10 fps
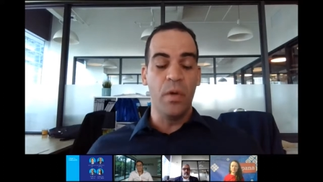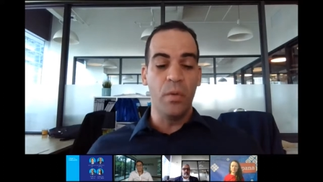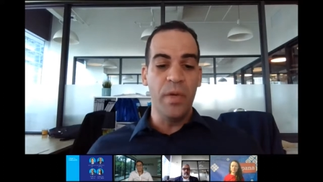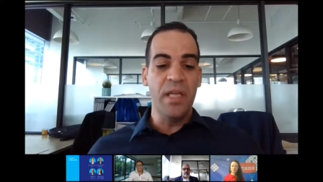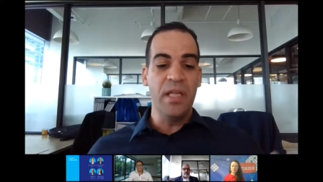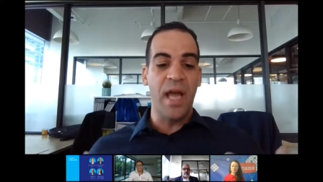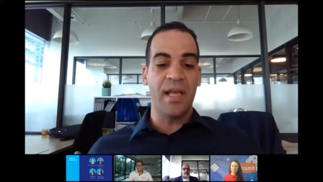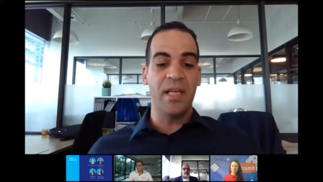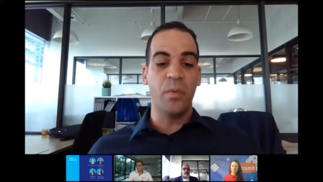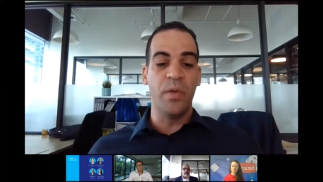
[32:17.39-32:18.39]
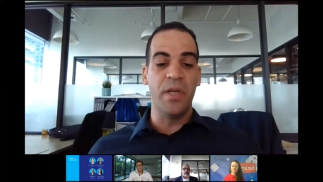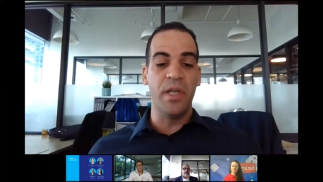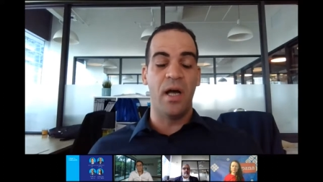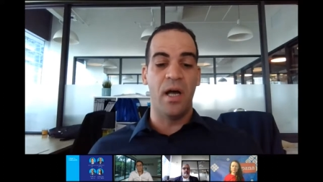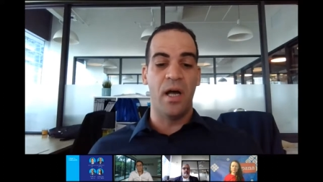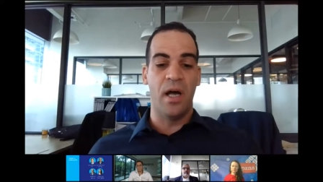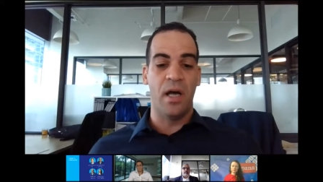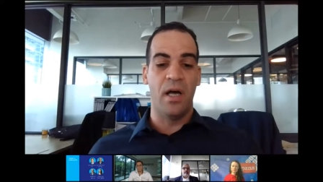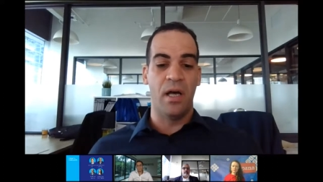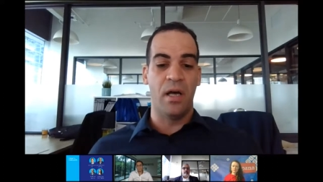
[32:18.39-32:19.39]
we need, I guess, we need
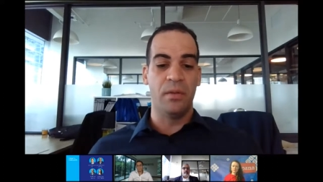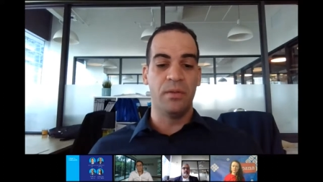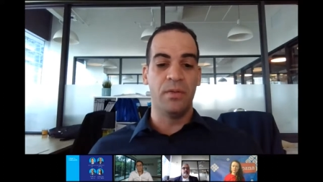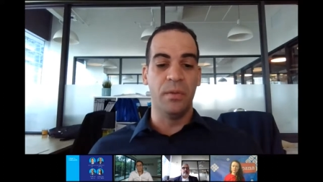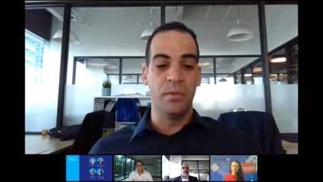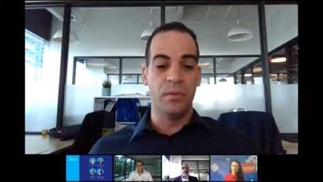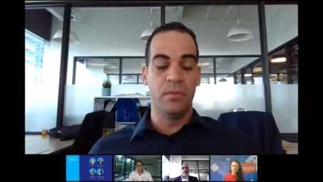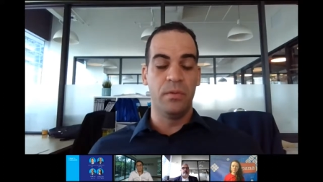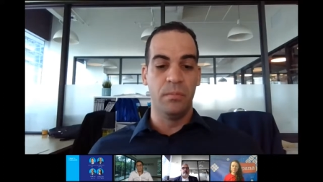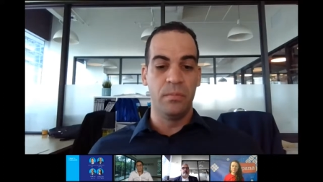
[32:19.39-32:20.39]
to